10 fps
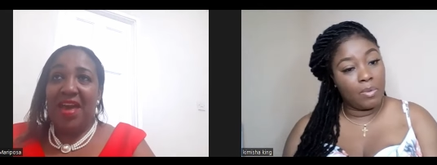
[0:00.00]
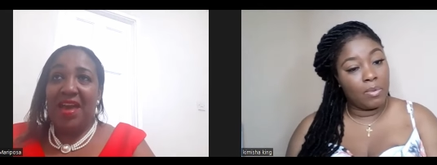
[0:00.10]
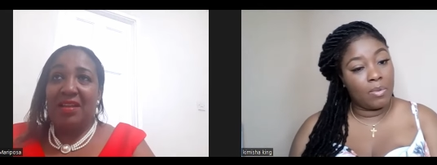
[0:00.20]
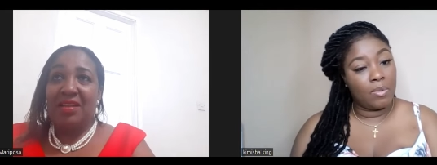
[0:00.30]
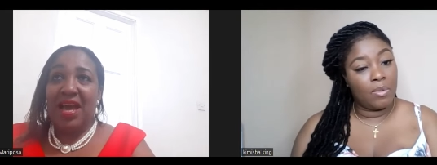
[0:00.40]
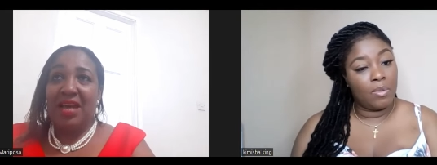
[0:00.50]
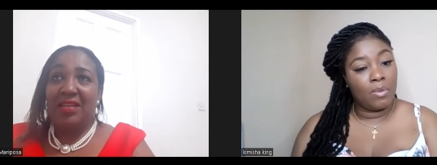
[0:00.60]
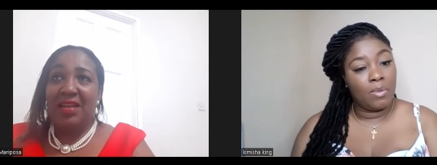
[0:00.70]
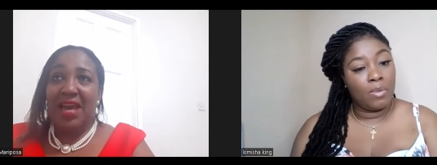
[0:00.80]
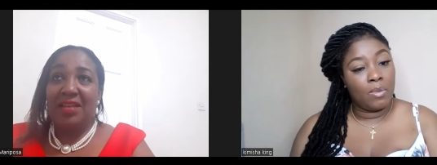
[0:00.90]
Speaker 1: then at
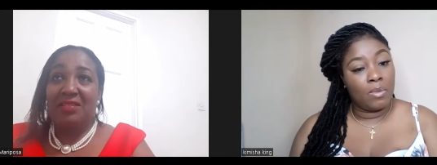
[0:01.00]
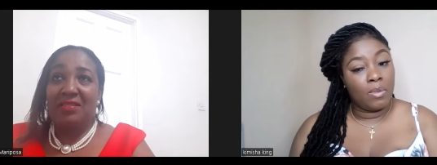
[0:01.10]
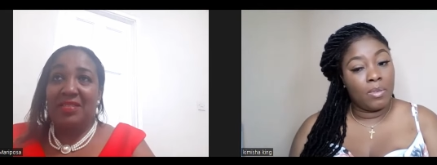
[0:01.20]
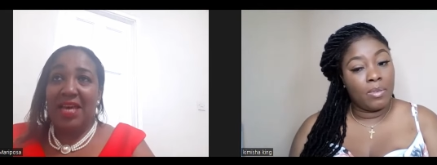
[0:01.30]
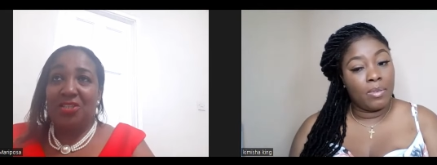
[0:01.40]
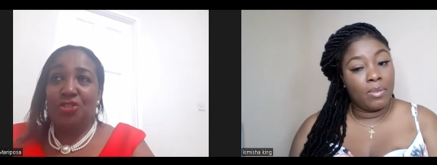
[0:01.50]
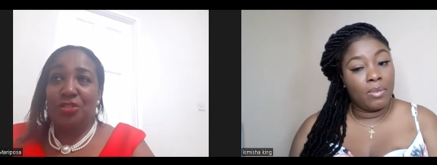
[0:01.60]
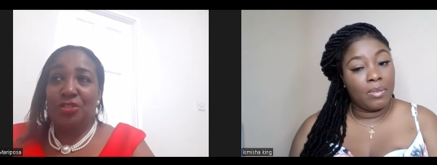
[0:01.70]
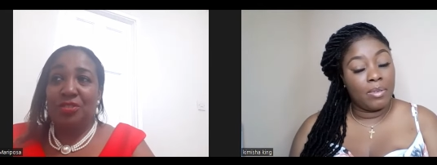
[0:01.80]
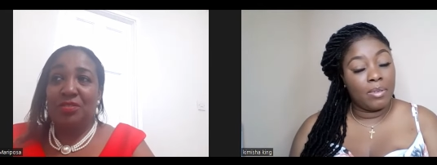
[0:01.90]
the end of the
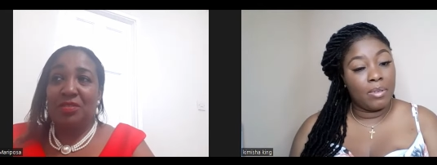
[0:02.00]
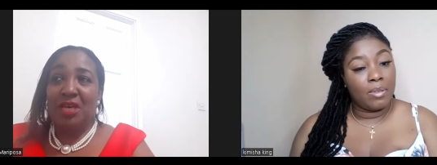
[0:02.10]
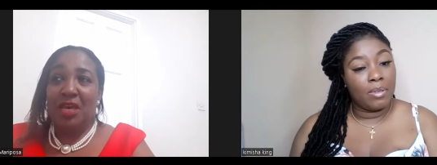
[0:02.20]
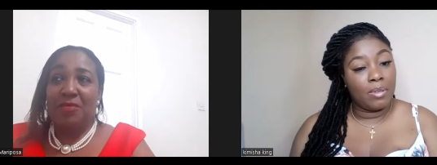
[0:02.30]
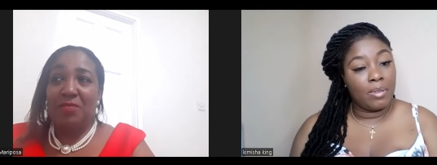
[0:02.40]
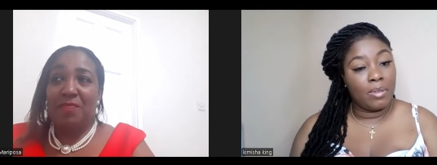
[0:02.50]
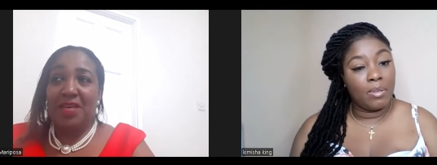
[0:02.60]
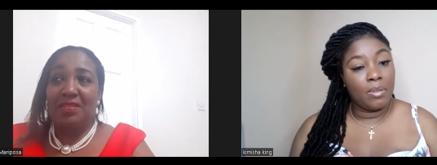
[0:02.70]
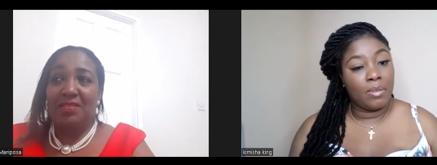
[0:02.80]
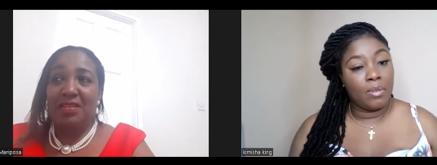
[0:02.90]
session, it was
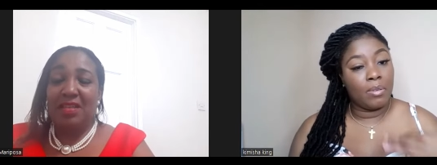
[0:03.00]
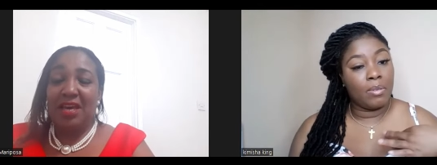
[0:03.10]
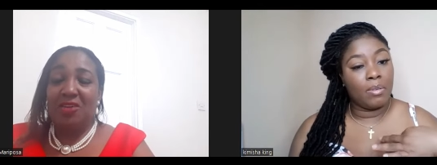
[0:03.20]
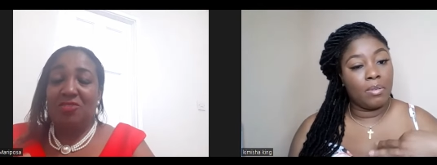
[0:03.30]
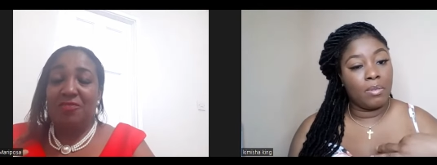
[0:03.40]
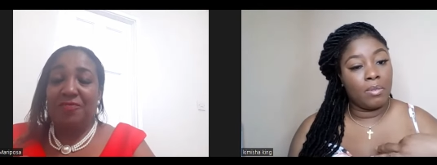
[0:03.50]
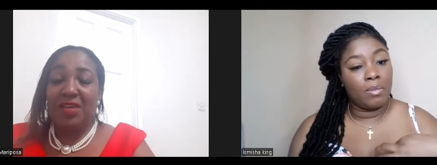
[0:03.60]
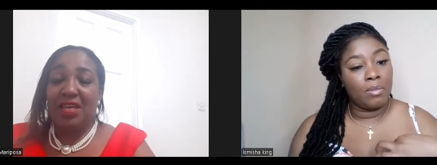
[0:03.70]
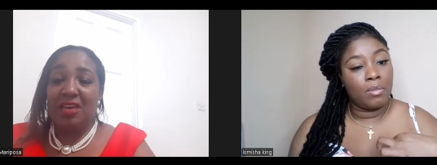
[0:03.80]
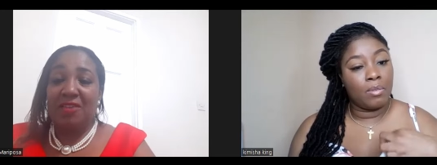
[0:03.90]
basically I used to
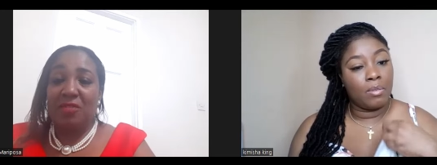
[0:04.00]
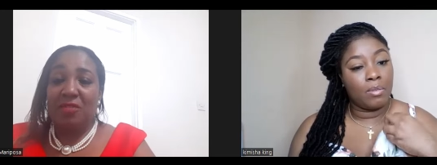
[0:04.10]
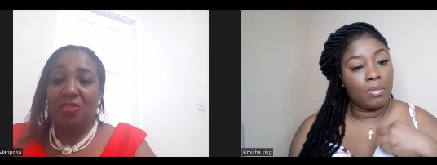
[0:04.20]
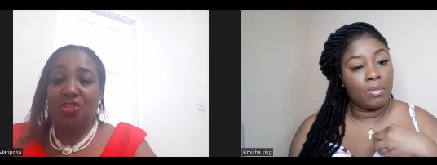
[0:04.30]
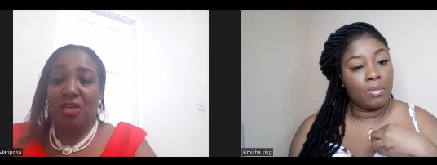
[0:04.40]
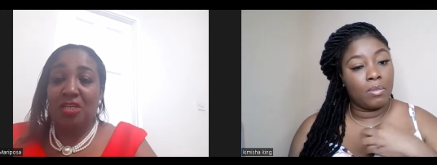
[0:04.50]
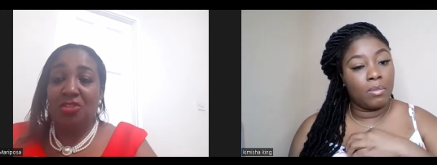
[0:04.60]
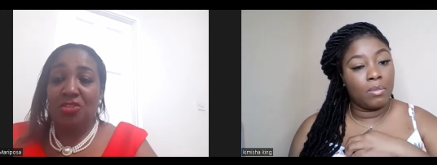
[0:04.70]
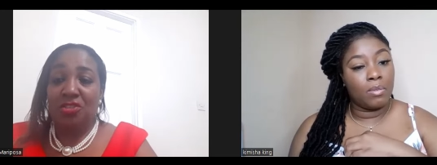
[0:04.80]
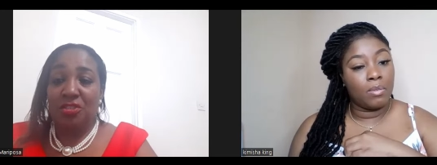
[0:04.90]
feel if I was
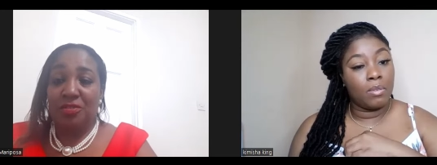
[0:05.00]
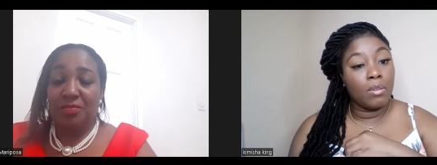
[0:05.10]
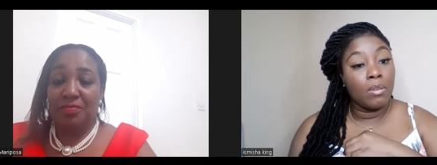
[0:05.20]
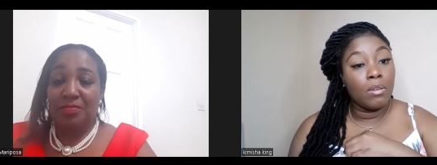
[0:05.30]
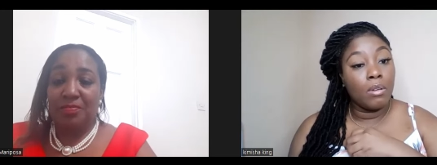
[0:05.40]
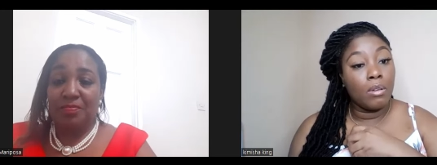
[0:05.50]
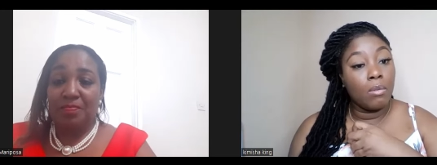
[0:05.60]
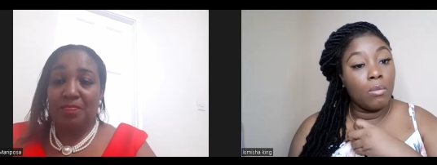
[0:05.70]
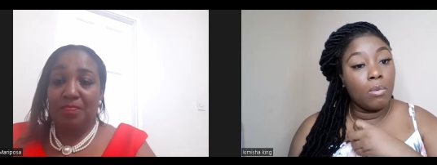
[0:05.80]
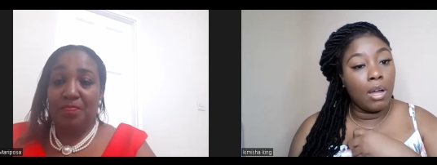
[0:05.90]
judged.
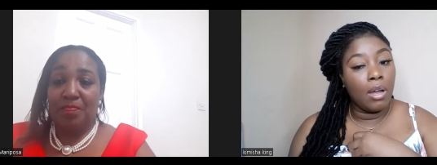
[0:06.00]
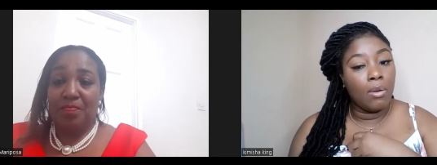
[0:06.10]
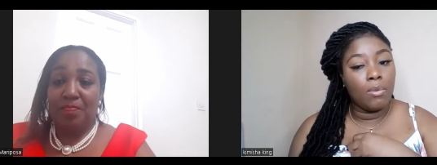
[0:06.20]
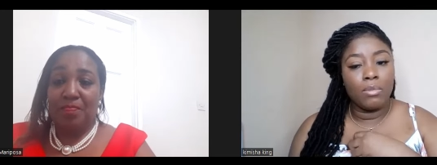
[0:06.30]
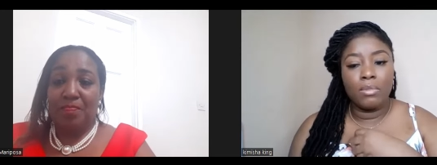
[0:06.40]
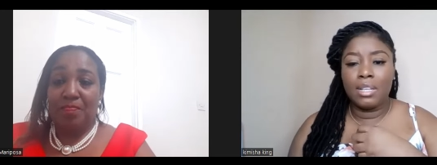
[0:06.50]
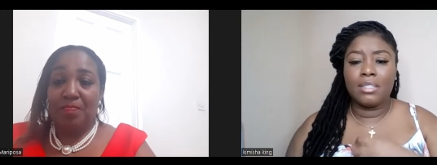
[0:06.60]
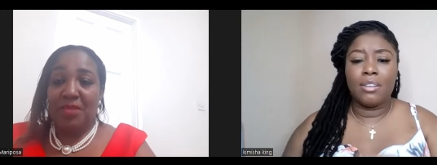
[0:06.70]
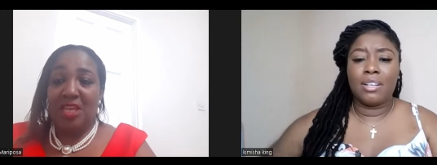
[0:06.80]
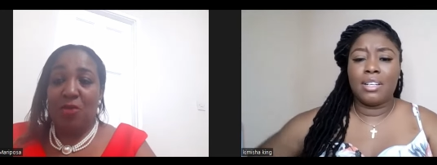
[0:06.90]
Speaker 2: Wow. And
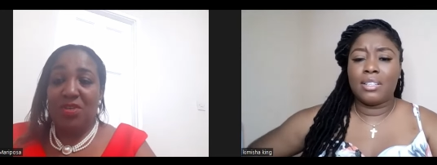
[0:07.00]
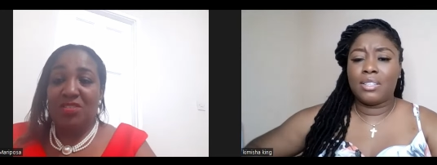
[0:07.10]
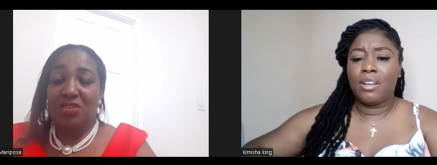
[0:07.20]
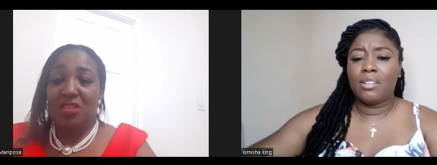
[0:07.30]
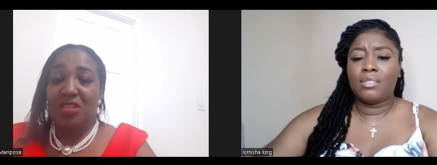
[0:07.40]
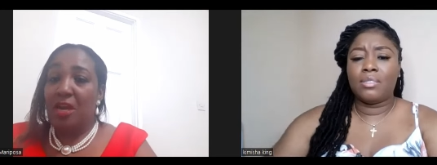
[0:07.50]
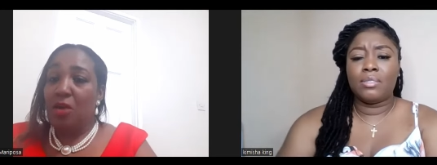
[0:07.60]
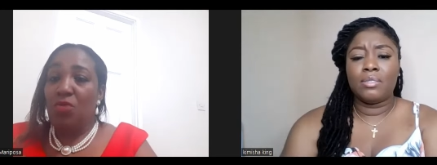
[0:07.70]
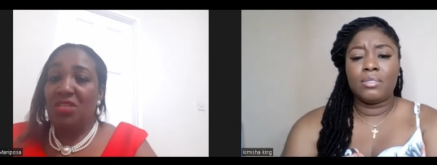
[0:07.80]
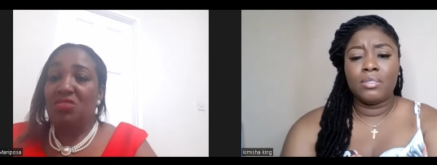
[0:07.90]
that's not there good. was
Speaker 1: there
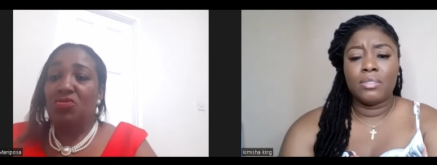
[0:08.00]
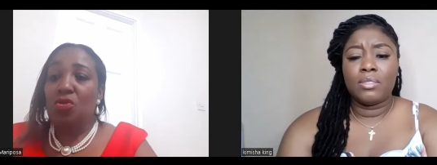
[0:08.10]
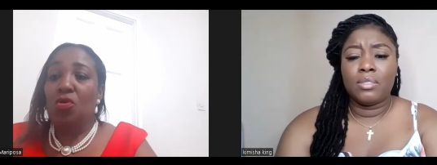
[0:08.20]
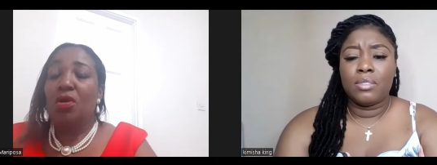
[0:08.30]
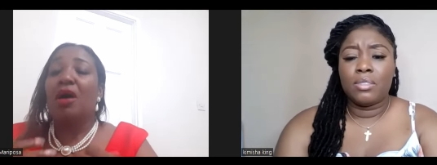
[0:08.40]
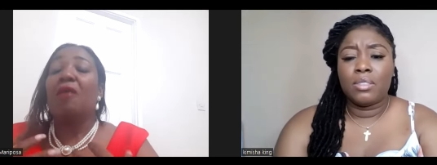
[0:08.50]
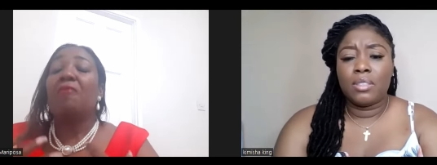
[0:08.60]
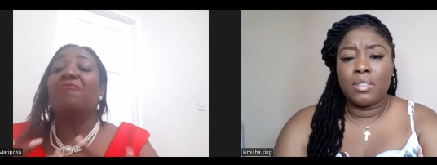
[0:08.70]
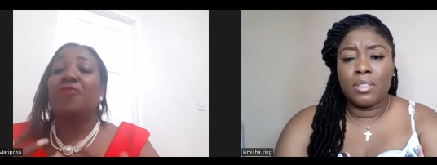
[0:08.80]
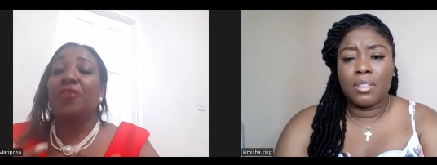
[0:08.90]
was no
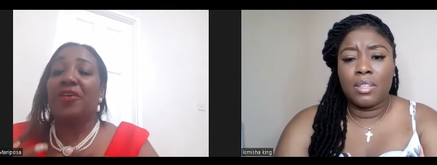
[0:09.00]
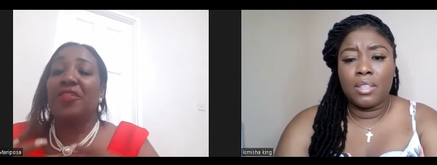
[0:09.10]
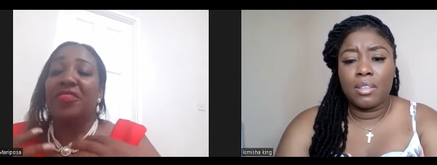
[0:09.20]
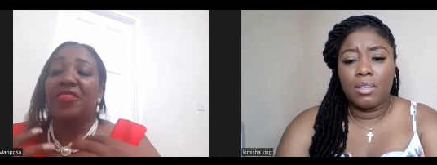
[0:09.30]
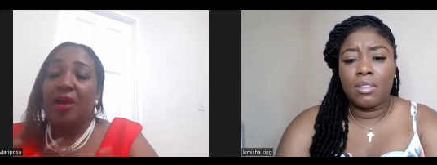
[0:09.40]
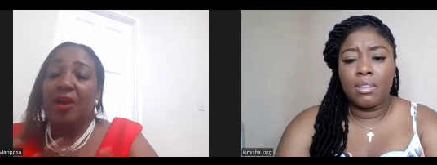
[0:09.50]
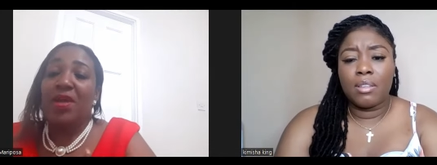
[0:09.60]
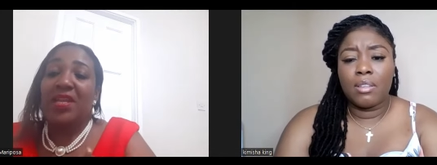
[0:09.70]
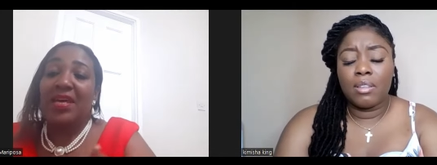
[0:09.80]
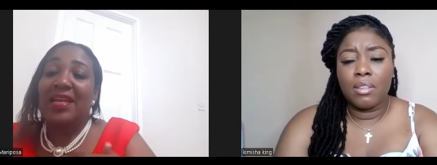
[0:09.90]
comfort there
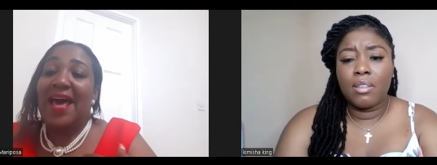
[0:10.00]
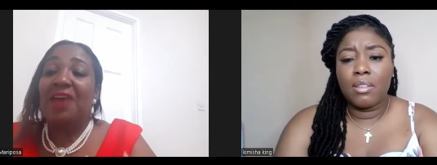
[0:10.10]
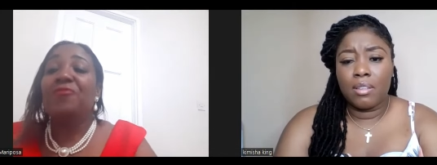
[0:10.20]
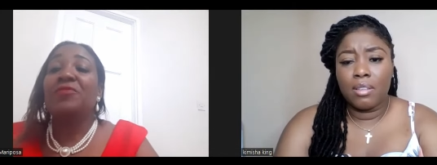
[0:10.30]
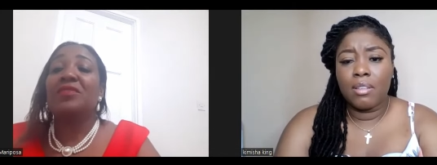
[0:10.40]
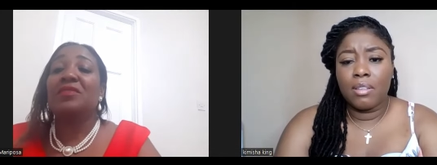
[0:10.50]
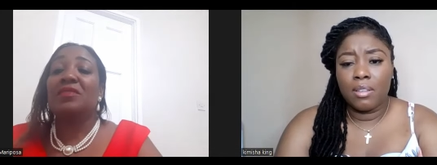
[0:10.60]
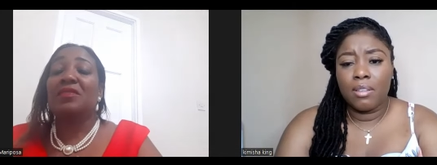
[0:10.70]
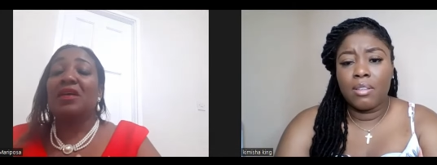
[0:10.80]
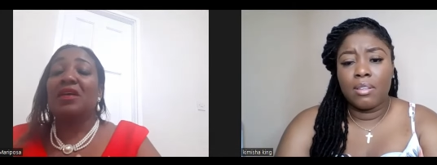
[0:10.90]
when I left.
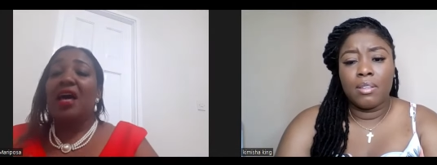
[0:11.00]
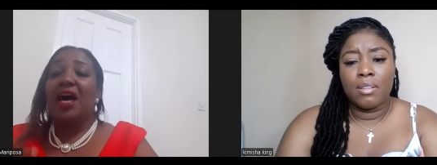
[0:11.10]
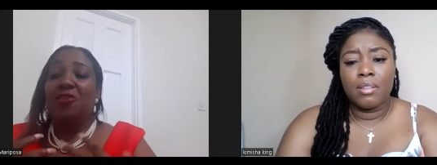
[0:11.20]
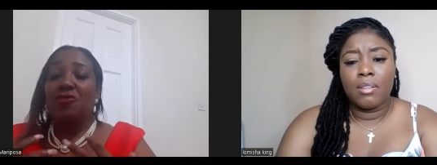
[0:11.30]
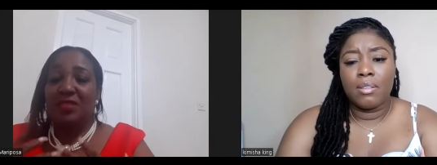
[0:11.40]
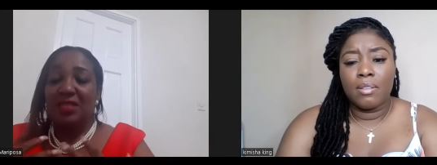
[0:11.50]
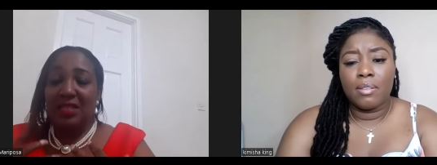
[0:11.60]
I used to